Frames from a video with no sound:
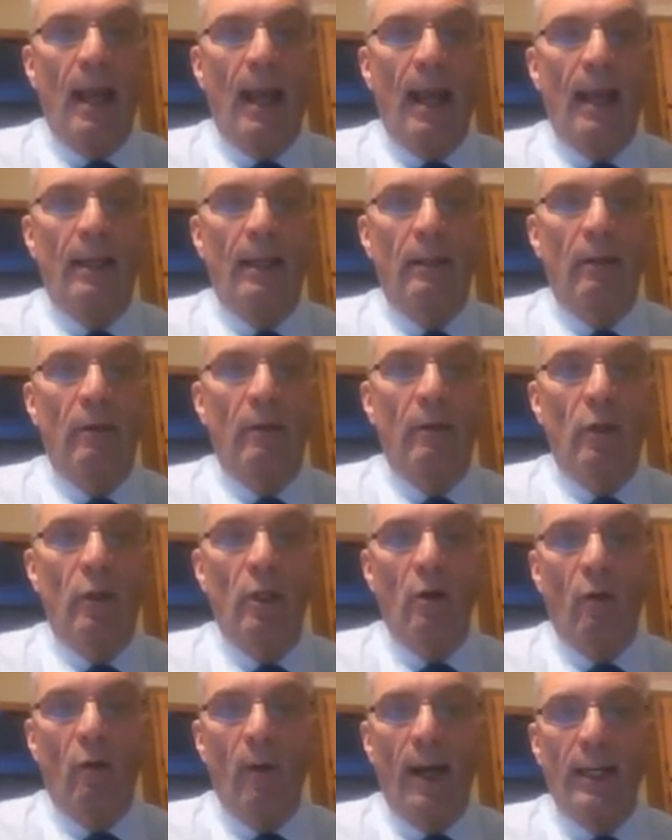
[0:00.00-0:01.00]
And you
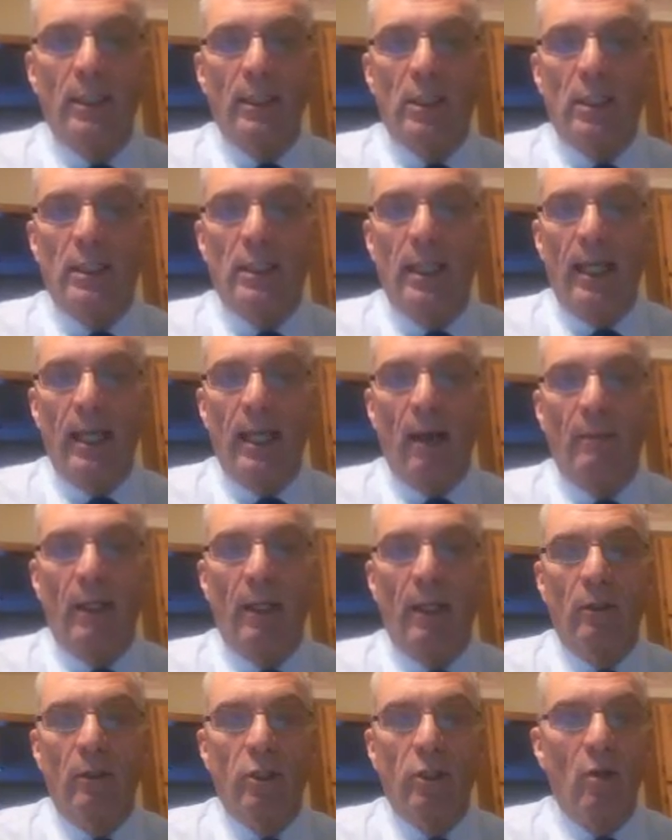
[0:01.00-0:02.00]
can already see, I
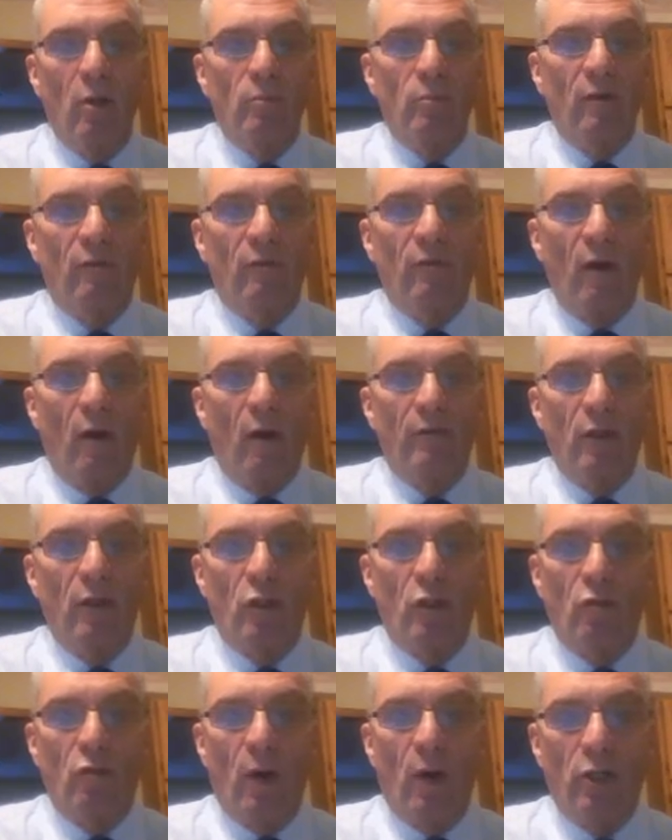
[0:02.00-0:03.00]
mean, in terms of, of the
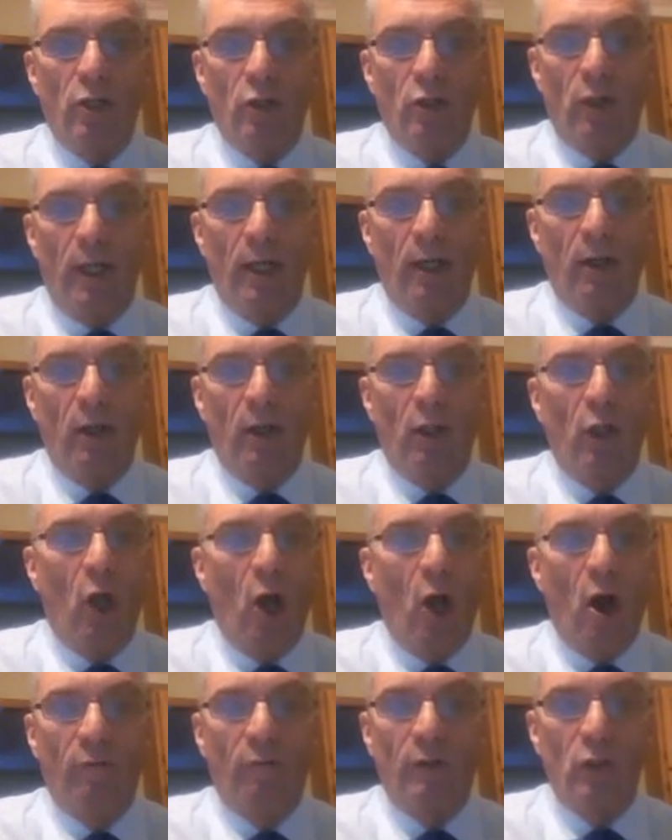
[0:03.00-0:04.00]
structure here
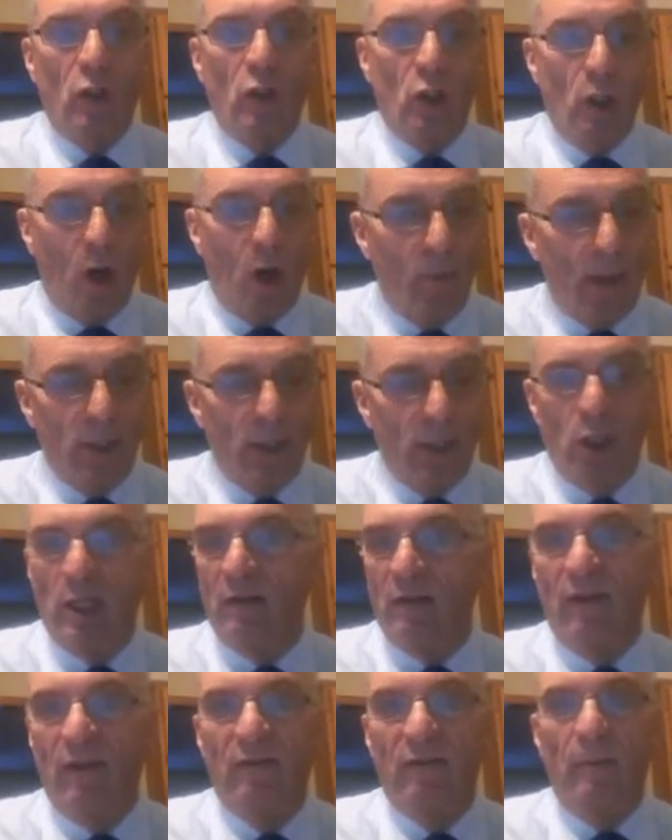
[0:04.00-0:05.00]
aloft, is so much
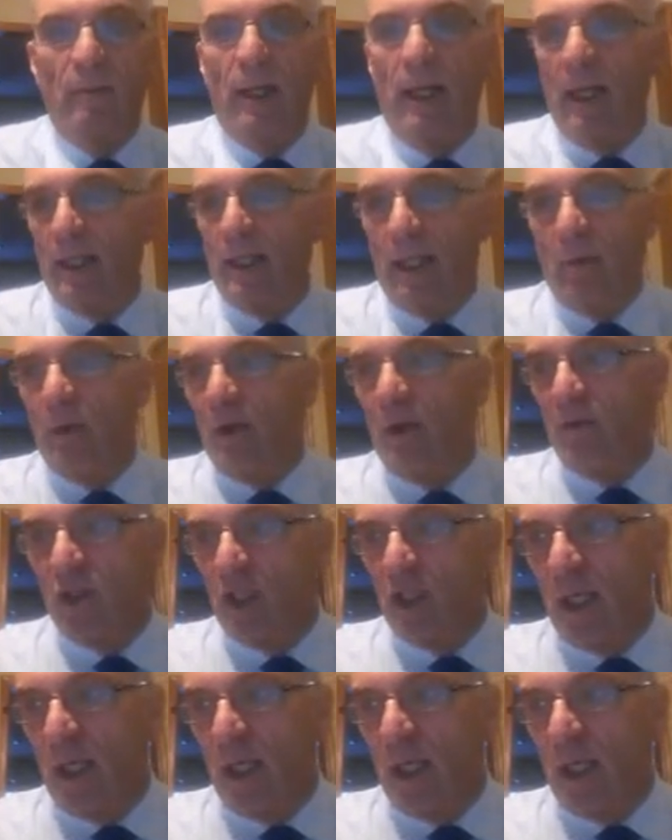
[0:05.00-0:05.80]
different from anything we've